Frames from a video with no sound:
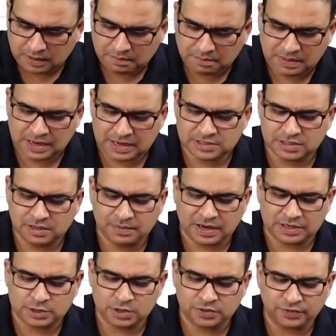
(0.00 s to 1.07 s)
Meningeal
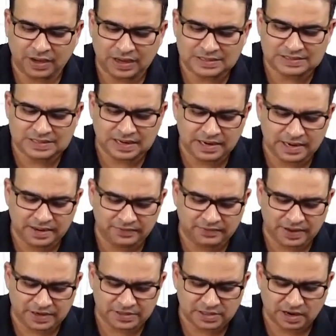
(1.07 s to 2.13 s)
branches of ascending
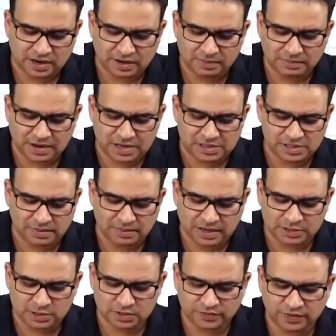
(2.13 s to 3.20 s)
pharyngeal artery. Meningeal
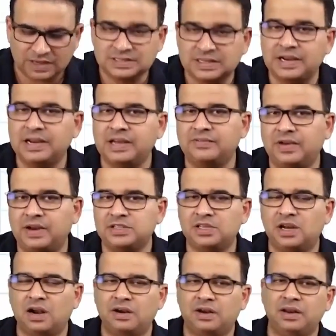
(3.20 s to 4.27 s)
branches of ascending
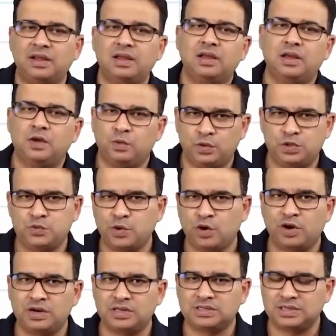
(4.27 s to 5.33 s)
pharyngeal artery, which we're going
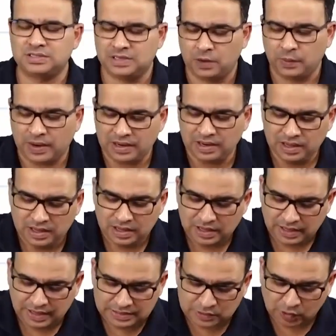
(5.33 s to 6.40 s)
to discuss in a while,
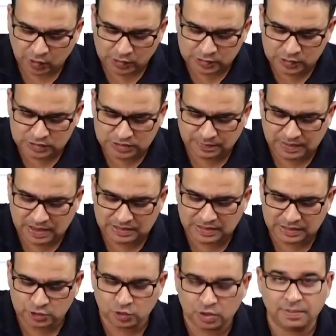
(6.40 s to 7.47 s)
is also supplying the
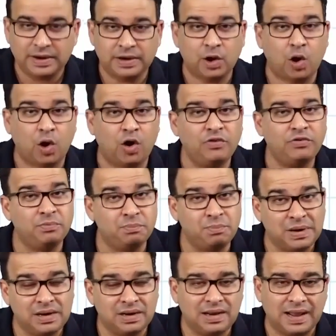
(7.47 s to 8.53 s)
dura mater of
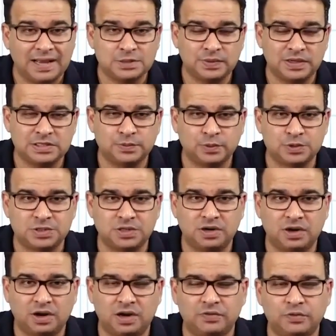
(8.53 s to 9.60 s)
middle as well as posterior
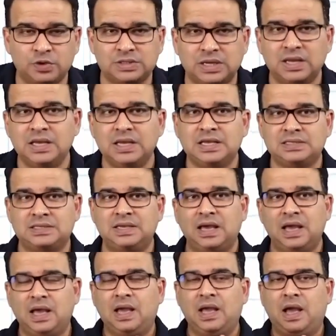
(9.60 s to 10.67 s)
cranial fossa. See,
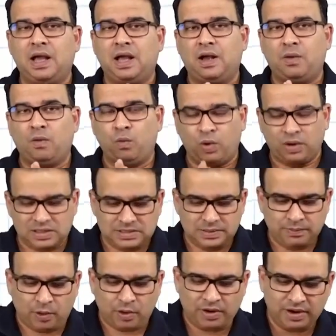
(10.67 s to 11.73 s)
what is
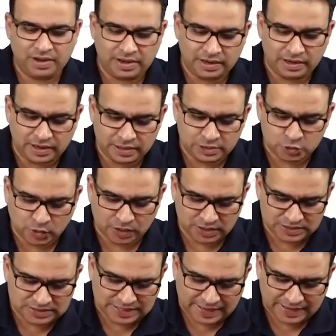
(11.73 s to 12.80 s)
important here is to
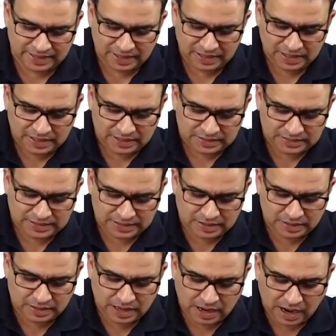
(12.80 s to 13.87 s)
understand that
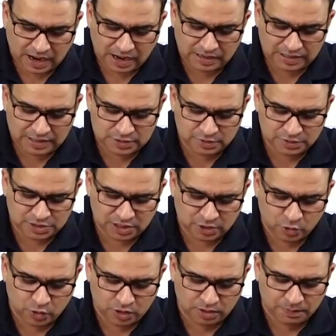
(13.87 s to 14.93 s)
arteries which are
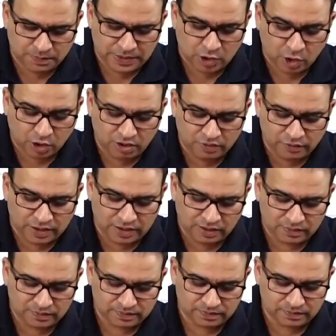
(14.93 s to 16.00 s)
going beyond one